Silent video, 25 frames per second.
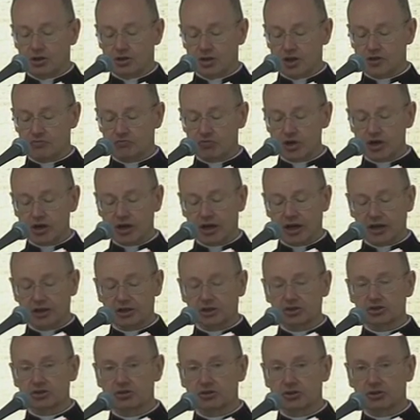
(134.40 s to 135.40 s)
They
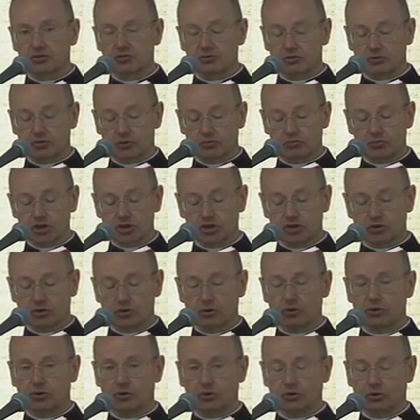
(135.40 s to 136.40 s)
realize that the
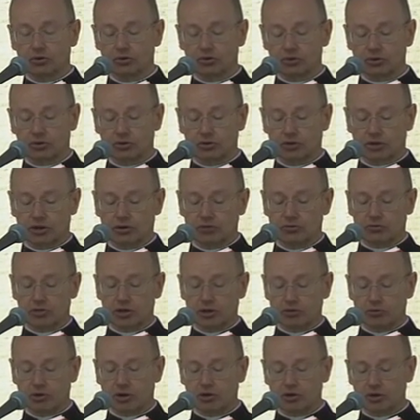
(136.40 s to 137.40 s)
risen Lord, though
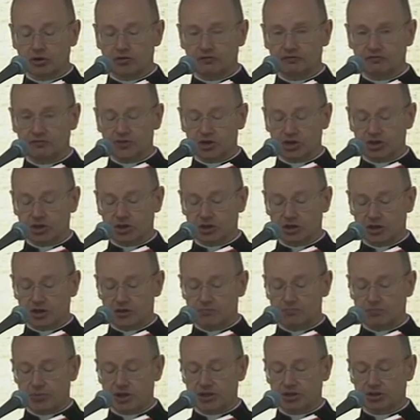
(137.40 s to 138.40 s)
no longer
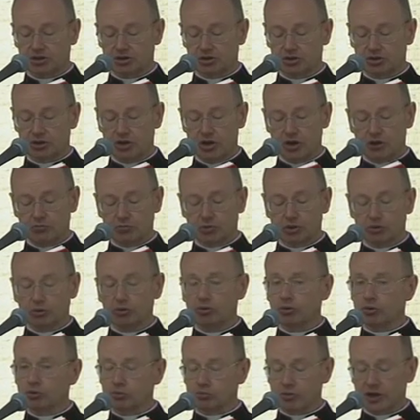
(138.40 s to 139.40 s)
physically present,
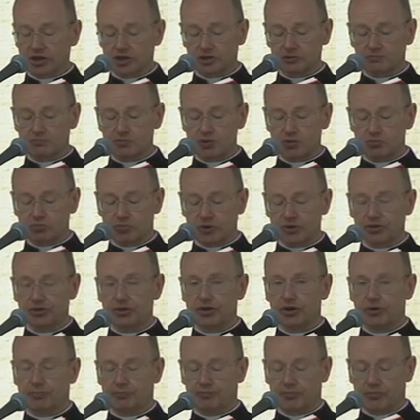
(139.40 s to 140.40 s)
will always be
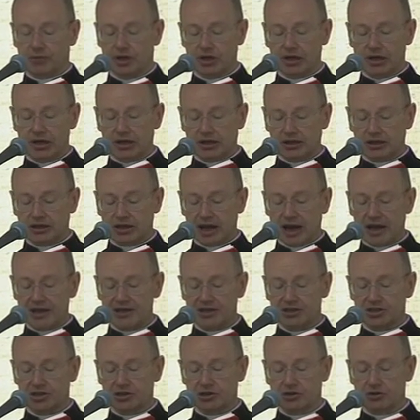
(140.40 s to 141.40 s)
with them,
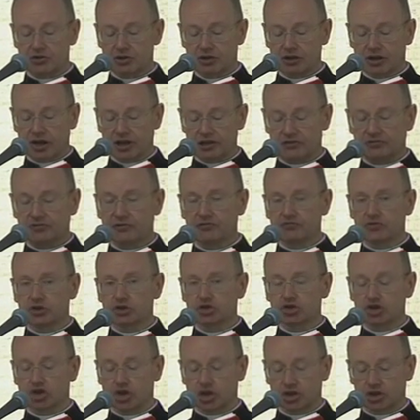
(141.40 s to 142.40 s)
guiding the life of
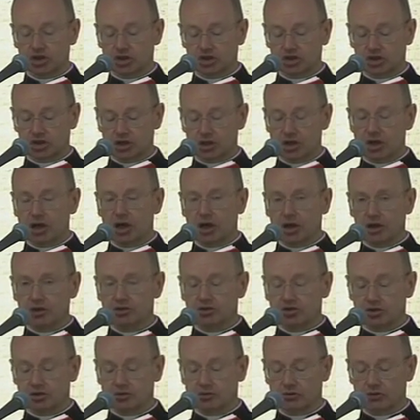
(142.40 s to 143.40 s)
the church
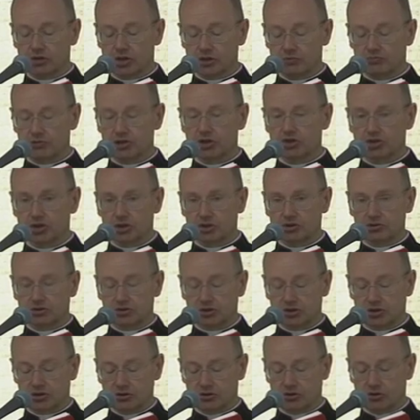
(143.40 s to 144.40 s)
until he
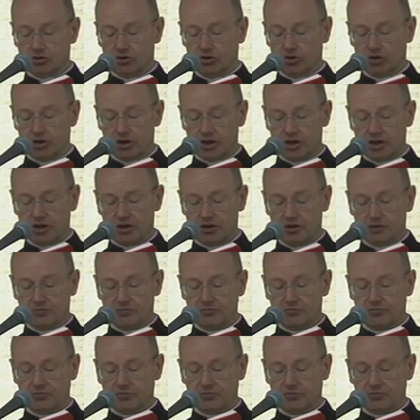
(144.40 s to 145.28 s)
returns in glory.